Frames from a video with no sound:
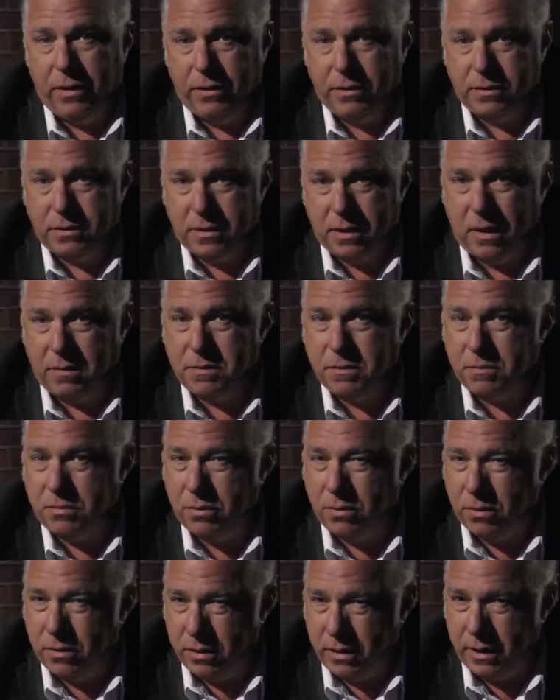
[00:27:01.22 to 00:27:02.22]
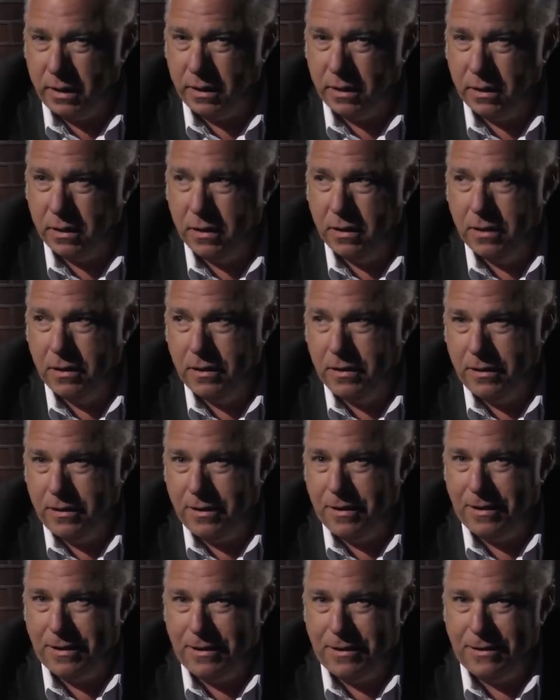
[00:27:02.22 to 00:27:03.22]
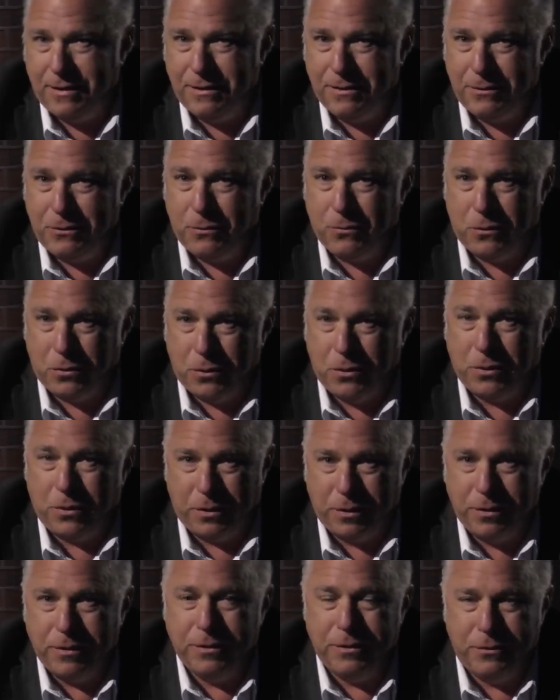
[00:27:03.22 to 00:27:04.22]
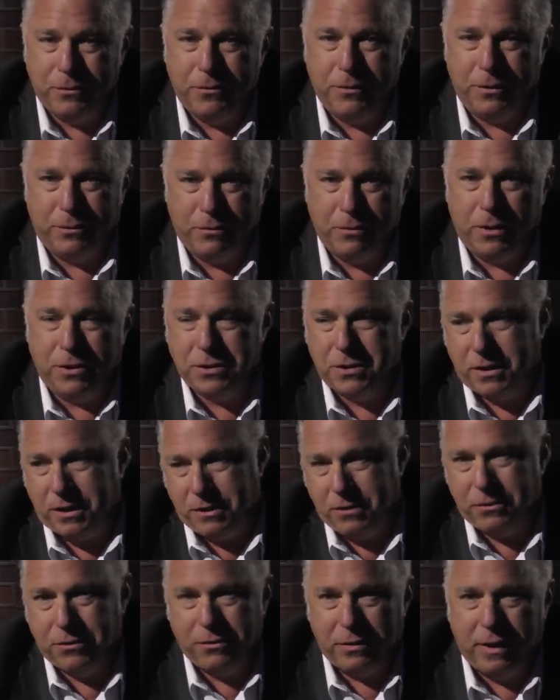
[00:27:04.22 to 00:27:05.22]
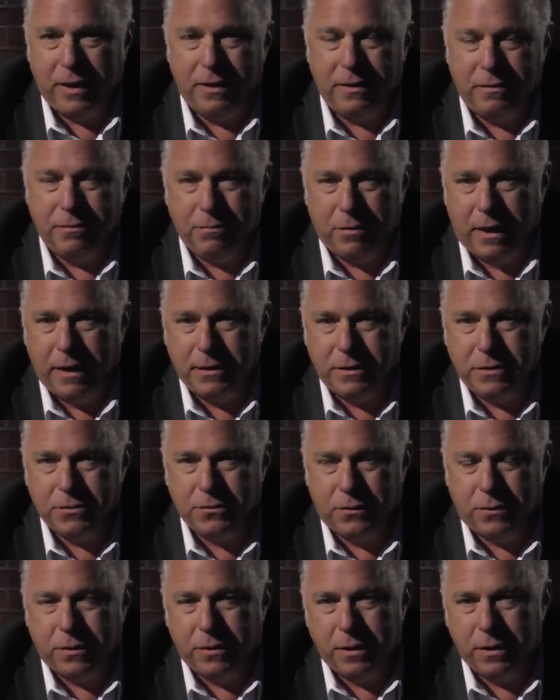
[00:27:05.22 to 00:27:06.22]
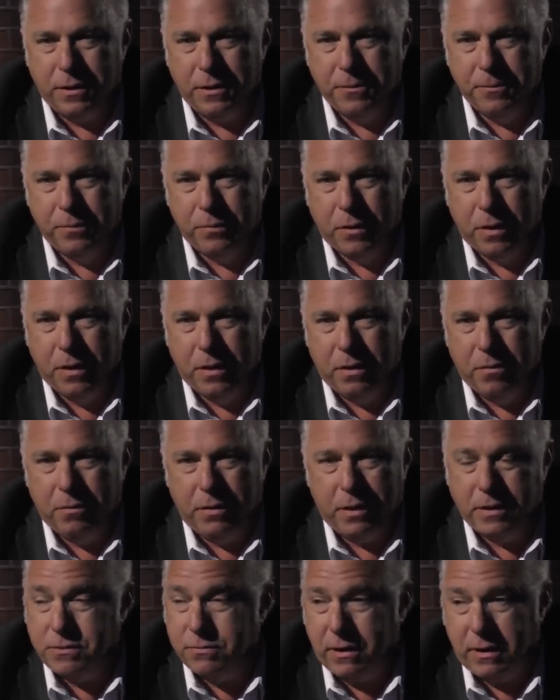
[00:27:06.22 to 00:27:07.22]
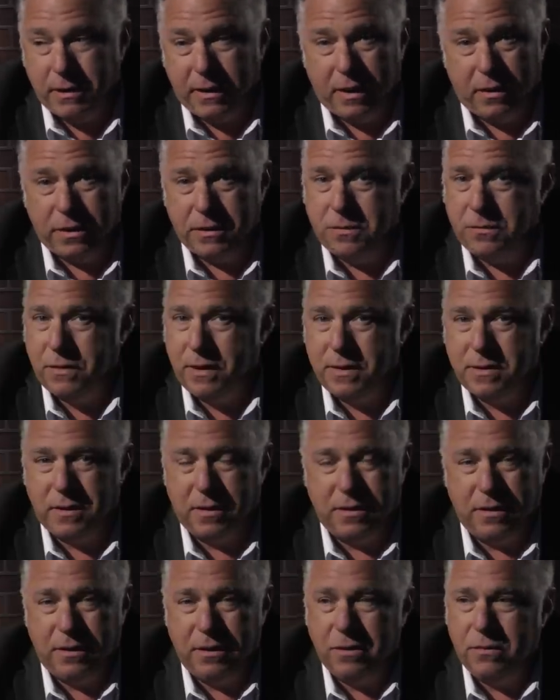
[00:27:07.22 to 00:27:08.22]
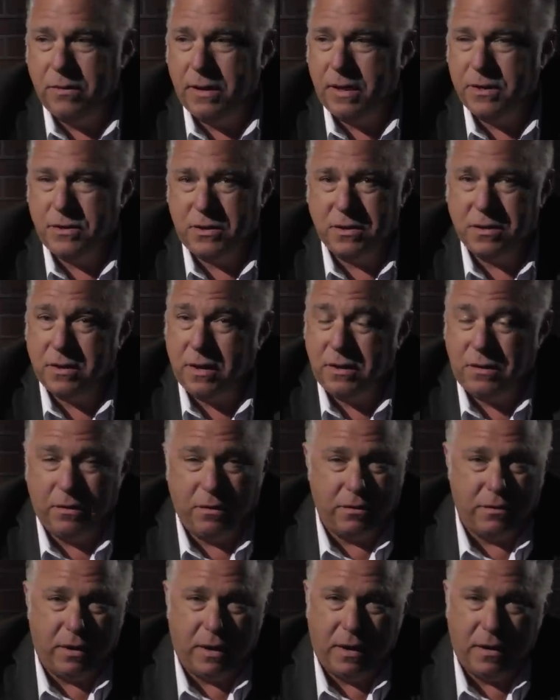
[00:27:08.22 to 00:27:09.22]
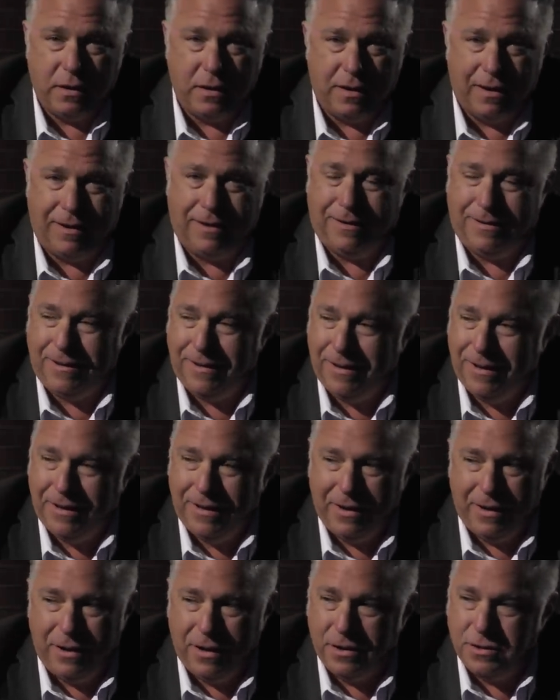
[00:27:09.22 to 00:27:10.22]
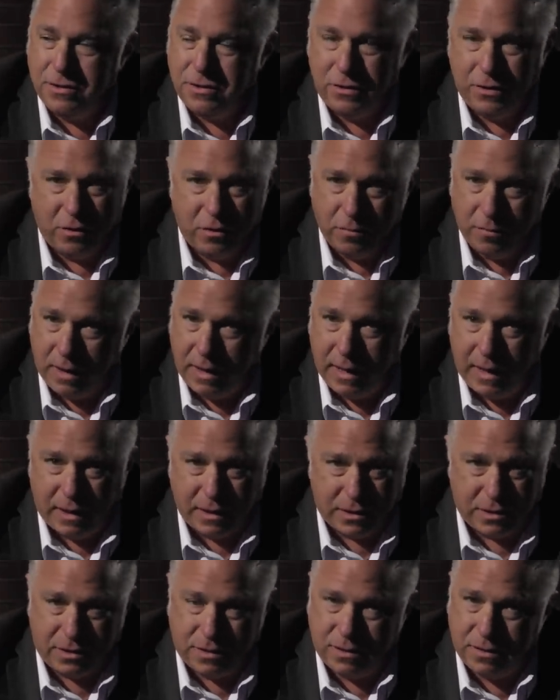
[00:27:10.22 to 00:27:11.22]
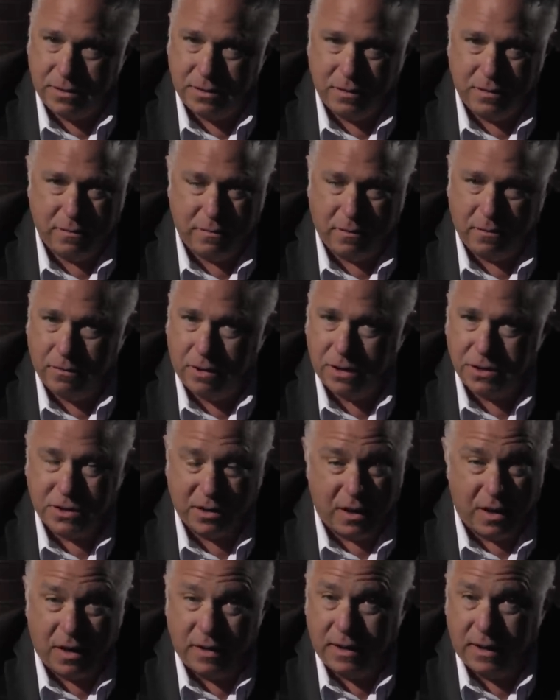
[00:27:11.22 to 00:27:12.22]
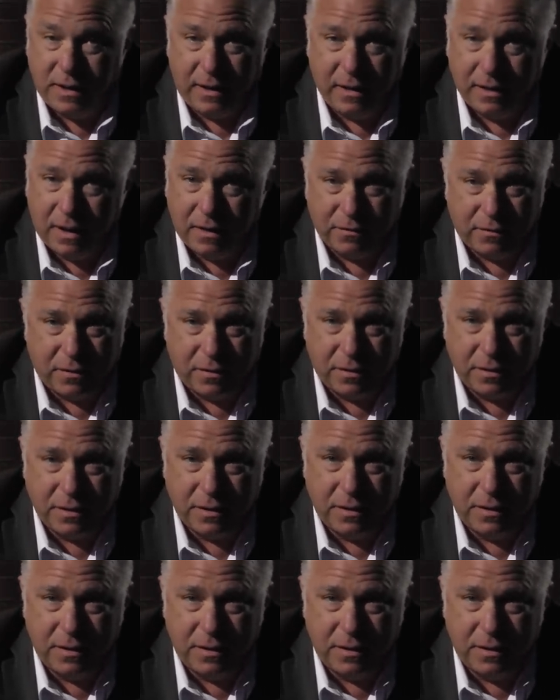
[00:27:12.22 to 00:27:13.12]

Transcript: that you stop supporting war with Russia in Ukraine, Biden's war. Because right now, let's face it, the U.S., just like Ukraine, is no match for Russia on any level.